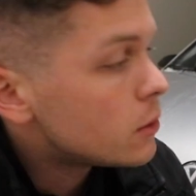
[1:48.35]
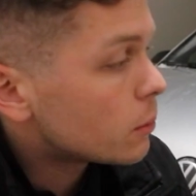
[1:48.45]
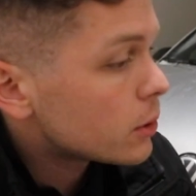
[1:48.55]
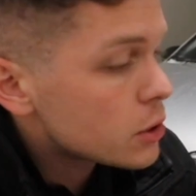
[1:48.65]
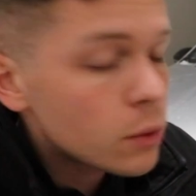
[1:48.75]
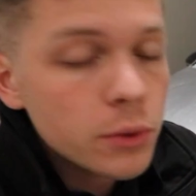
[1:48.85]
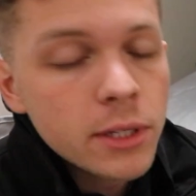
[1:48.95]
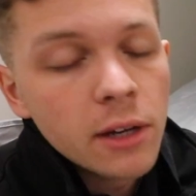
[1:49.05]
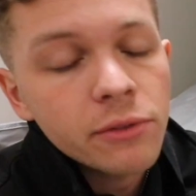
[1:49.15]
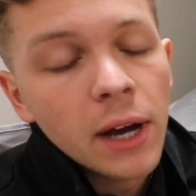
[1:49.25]
doing a bunch of cool
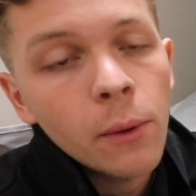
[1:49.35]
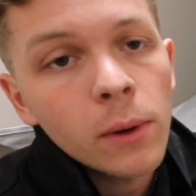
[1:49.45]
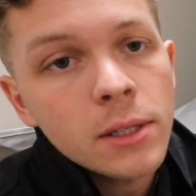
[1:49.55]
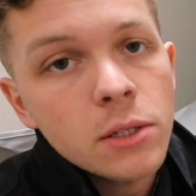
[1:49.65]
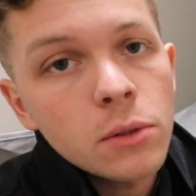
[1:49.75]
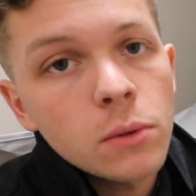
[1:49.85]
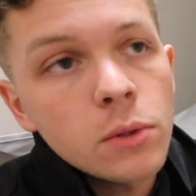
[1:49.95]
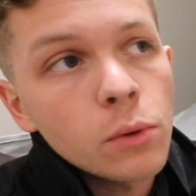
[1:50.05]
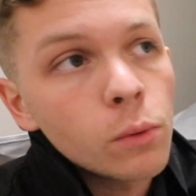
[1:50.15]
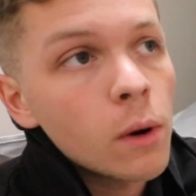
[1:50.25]
stuff. I want to
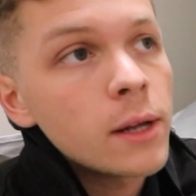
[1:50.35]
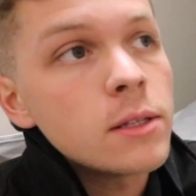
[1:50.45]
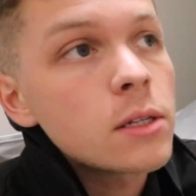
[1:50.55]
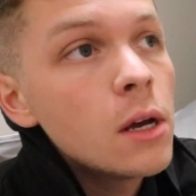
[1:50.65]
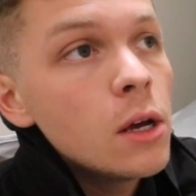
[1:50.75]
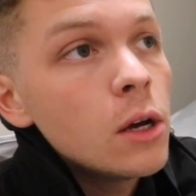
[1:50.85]
do runs